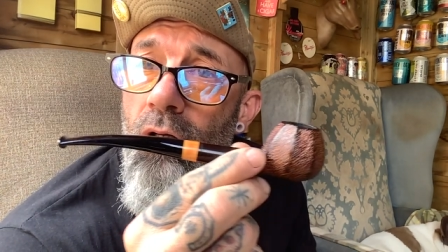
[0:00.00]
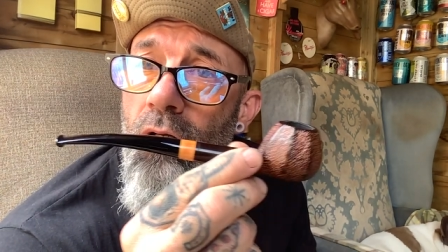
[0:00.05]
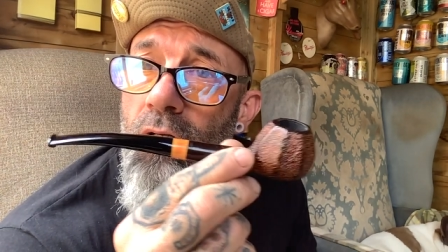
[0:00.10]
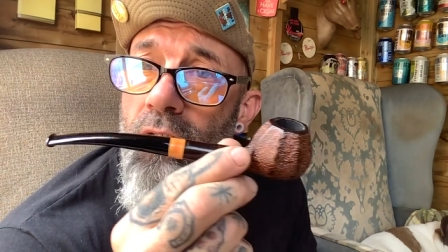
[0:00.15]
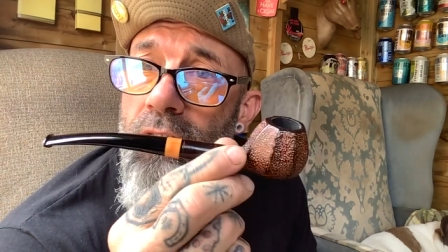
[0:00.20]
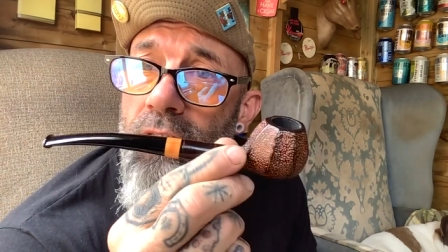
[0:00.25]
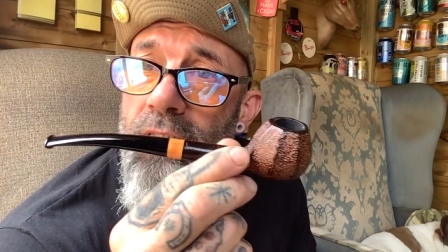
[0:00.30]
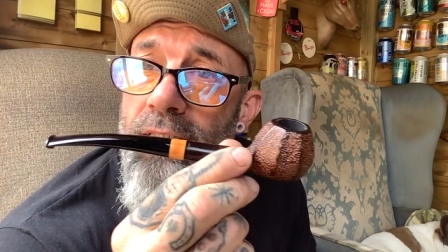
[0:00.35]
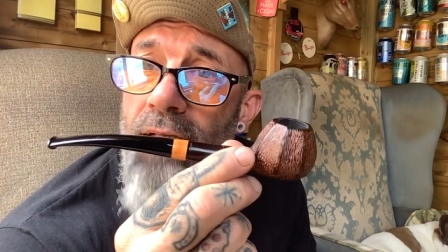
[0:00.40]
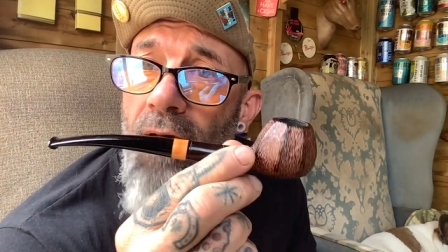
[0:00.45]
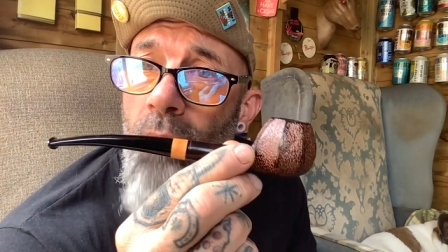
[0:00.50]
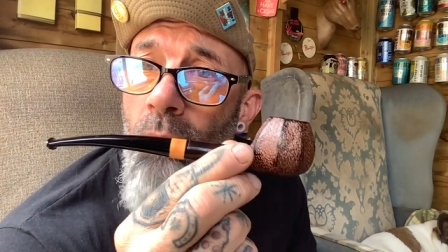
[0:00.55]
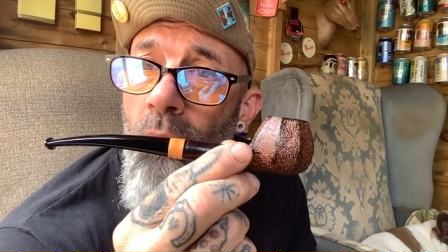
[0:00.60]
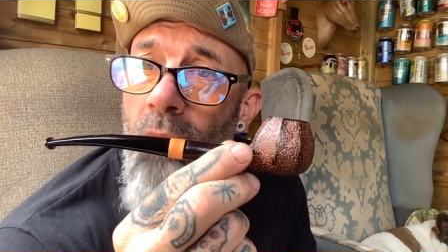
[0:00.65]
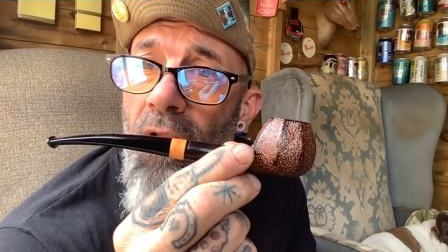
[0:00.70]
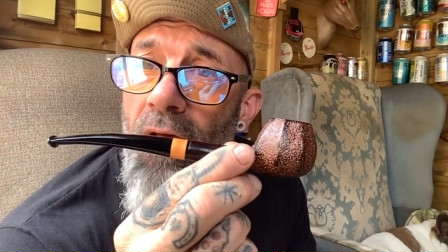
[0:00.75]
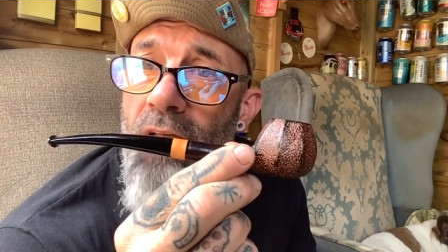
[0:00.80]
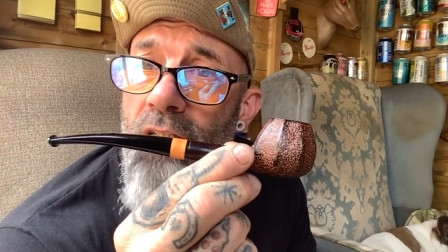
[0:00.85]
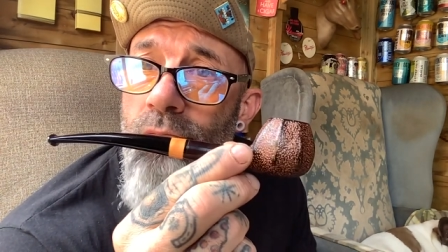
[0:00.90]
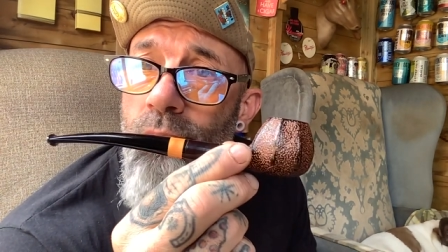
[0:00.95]
as a
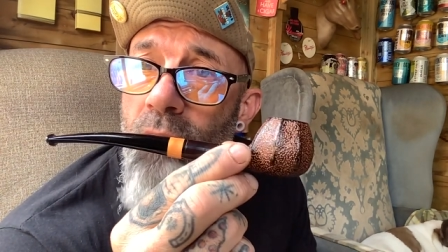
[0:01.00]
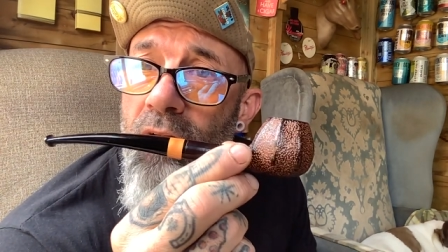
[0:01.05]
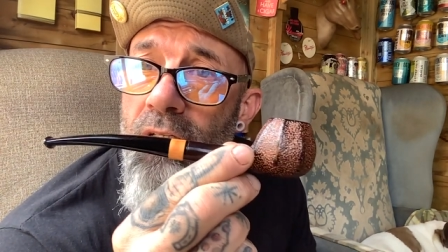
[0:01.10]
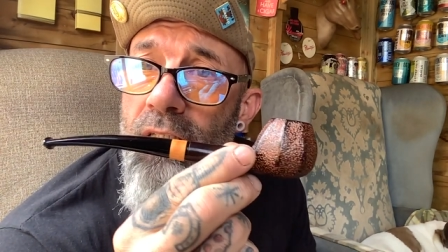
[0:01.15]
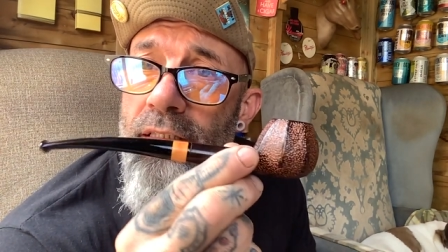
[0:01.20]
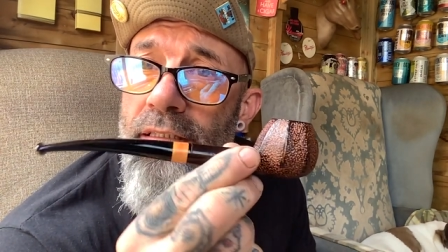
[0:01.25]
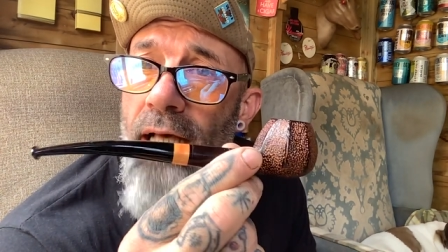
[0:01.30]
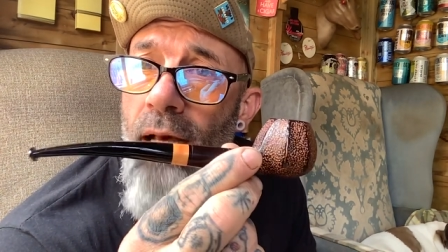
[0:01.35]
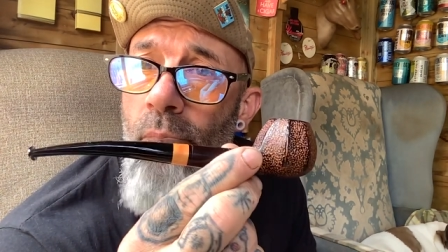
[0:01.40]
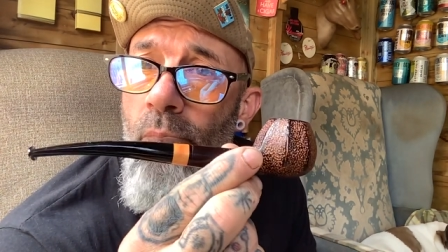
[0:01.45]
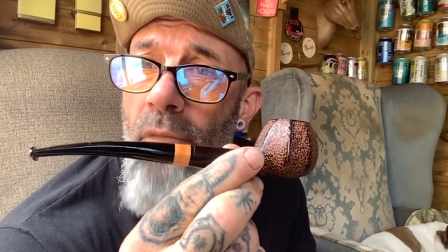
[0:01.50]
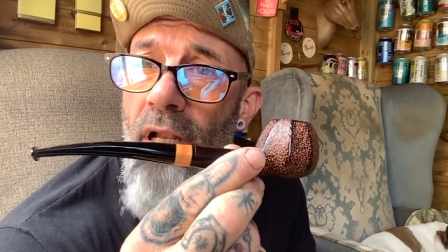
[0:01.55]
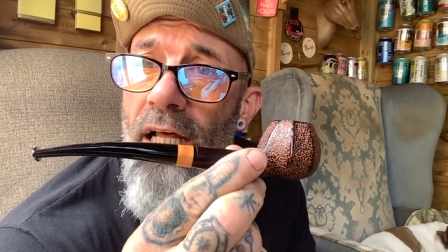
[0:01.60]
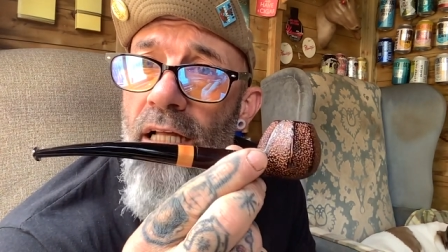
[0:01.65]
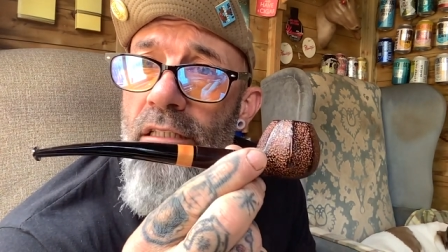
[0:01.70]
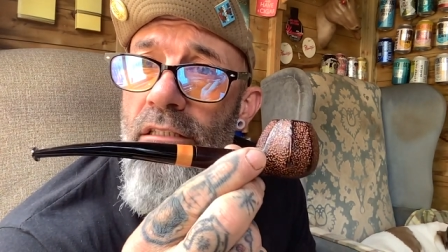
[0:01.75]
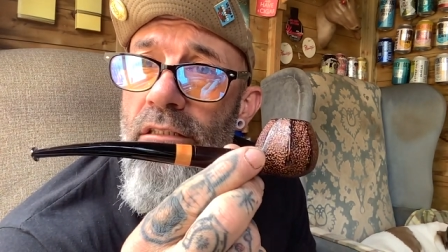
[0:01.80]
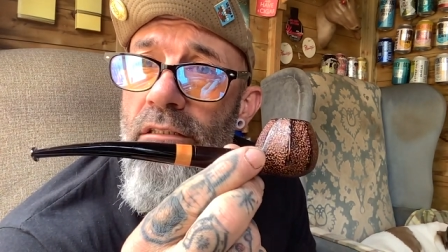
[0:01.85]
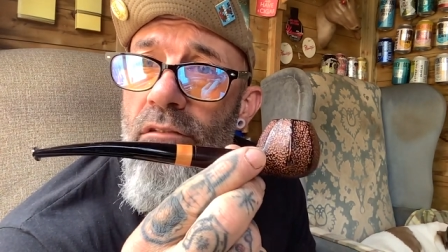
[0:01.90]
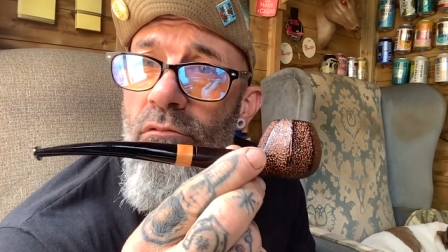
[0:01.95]
sandblast, but the
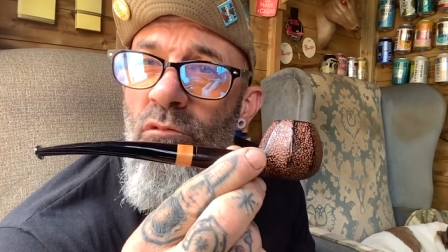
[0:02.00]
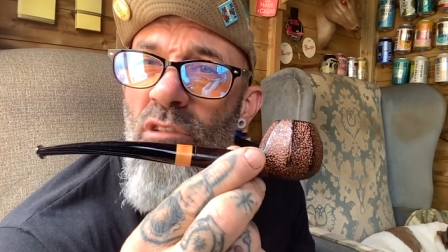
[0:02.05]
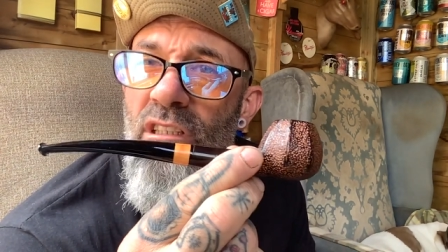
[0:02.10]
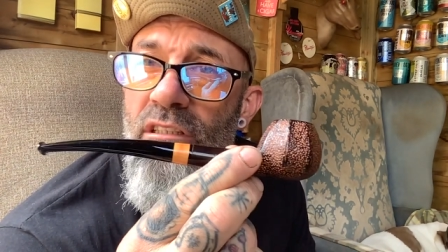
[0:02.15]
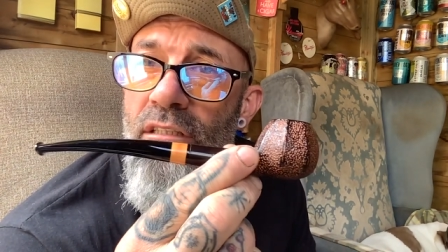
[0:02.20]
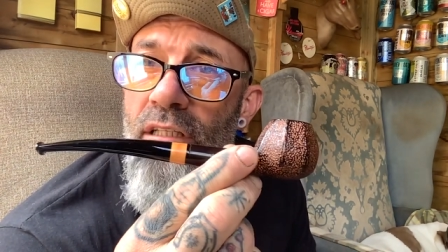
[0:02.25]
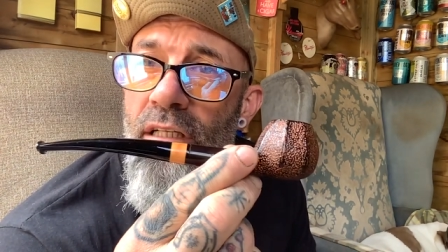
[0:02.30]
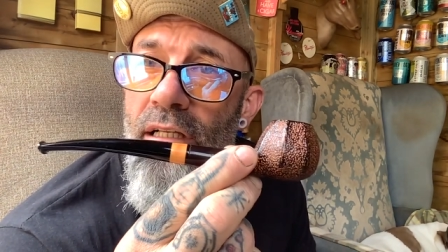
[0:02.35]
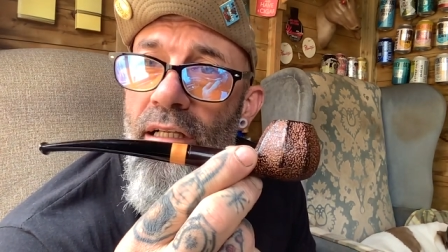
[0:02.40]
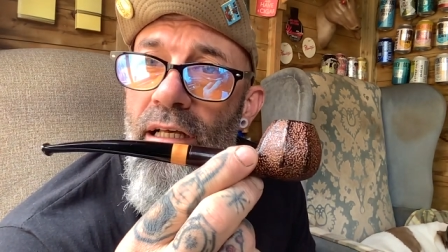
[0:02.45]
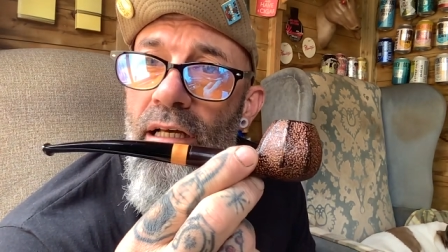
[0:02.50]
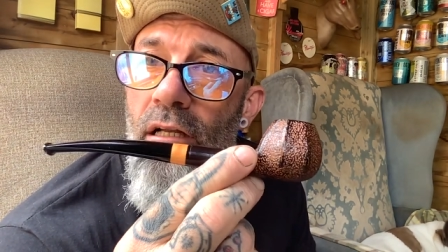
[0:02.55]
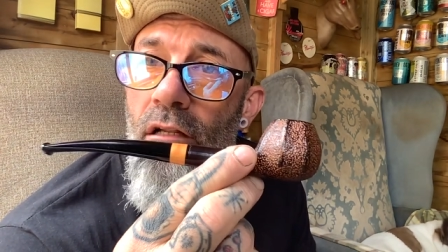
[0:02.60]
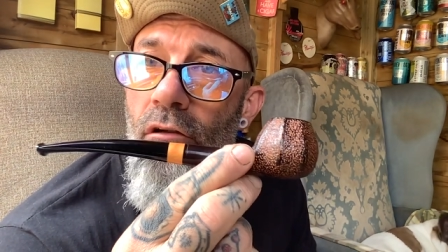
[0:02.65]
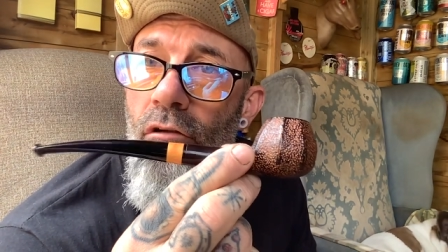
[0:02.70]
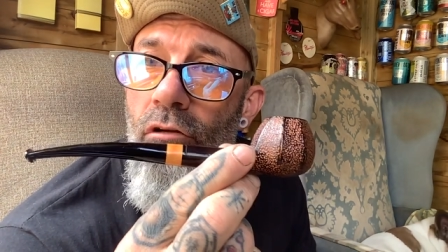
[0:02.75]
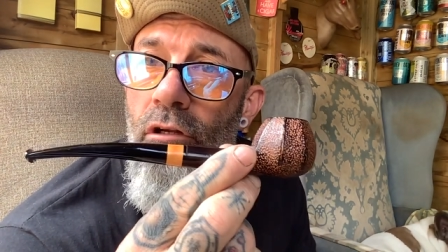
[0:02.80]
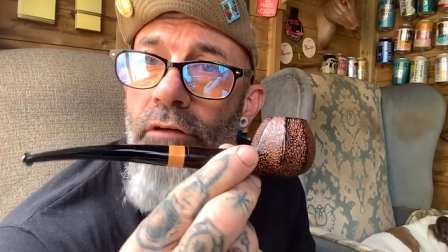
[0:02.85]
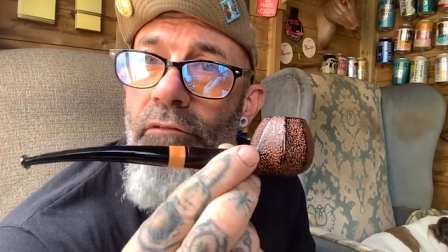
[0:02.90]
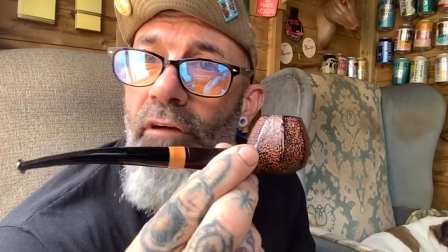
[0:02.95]
sandblast was a
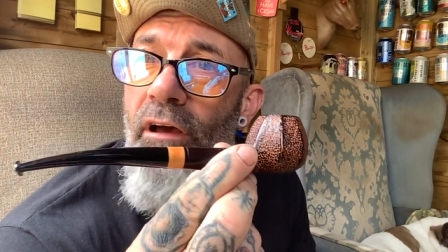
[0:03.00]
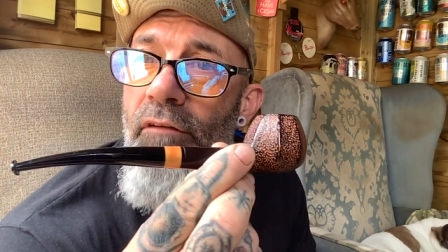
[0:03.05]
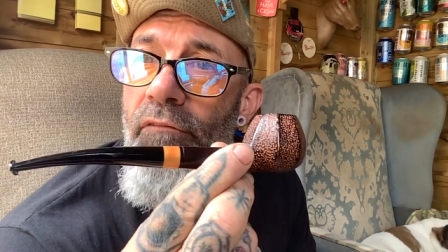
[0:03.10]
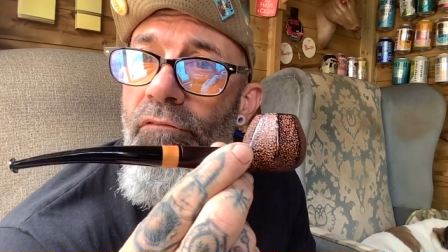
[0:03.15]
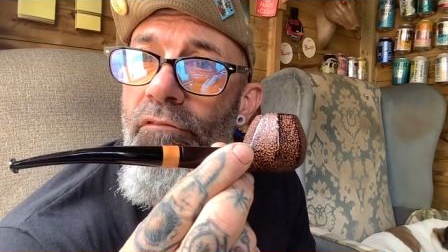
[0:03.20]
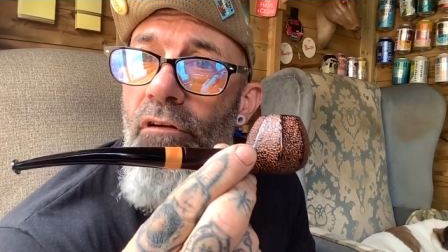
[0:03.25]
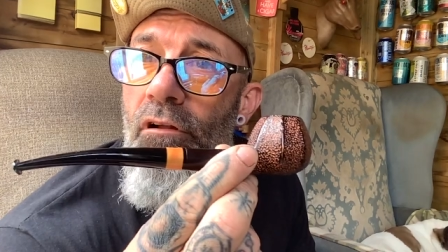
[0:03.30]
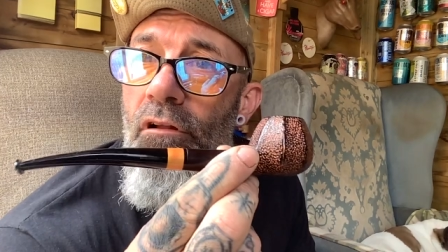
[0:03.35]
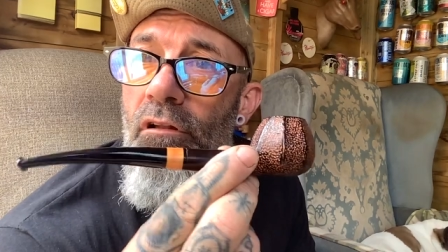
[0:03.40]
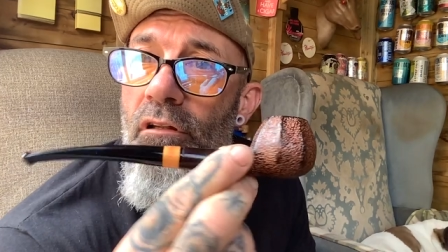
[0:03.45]
little uneventful,